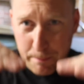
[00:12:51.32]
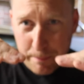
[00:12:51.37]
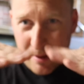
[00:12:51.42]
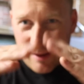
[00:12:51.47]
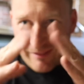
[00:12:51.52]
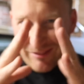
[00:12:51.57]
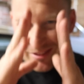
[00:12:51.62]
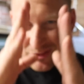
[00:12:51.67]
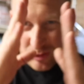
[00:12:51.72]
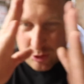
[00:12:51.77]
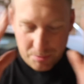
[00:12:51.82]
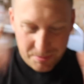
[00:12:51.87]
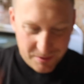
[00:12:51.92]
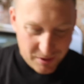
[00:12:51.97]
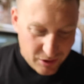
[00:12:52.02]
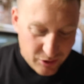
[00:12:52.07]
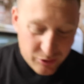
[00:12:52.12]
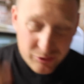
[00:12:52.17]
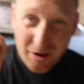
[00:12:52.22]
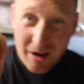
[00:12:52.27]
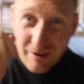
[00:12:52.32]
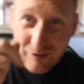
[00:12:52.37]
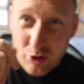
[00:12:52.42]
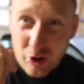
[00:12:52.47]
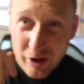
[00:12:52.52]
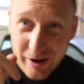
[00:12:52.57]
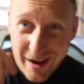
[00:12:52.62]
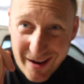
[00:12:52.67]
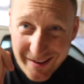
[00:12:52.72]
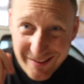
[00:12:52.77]
bevels up. So I've
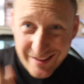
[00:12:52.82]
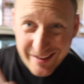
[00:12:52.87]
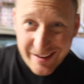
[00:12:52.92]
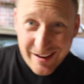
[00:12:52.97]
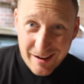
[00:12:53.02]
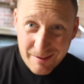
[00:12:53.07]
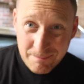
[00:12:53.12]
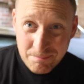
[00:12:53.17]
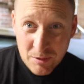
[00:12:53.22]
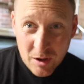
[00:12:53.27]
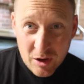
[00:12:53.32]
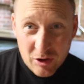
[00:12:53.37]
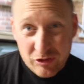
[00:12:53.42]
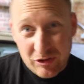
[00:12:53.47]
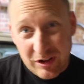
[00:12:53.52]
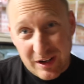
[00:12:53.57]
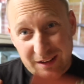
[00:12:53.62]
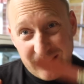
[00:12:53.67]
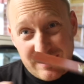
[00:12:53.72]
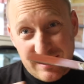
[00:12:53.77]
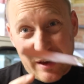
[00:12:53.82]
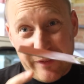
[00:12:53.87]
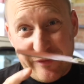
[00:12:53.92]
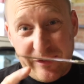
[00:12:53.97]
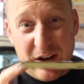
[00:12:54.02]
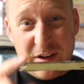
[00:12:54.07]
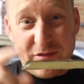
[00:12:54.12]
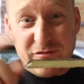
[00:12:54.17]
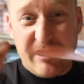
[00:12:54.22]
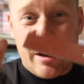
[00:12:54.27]
got an idea. So let's see if
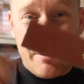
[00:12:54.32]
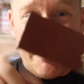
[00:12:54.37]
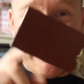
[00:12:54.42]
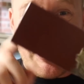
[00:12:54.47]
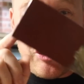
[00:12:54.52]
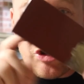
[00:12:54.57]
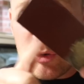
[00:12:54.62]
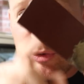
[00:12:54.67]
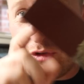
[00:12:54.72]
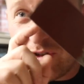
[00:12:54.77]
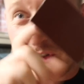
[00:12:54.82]
I can reproduce